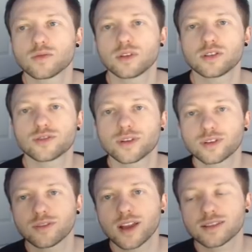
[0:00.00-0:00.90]
really trying to
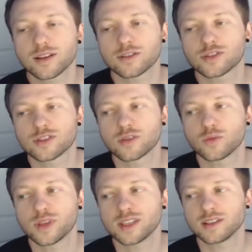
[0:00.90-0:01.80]
crack down on just the
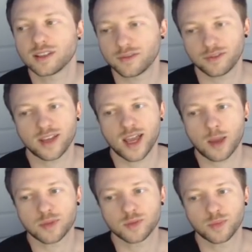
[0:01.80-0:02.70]
weed delivery
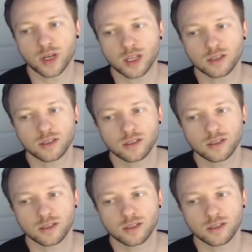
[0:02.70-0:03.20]
apps, but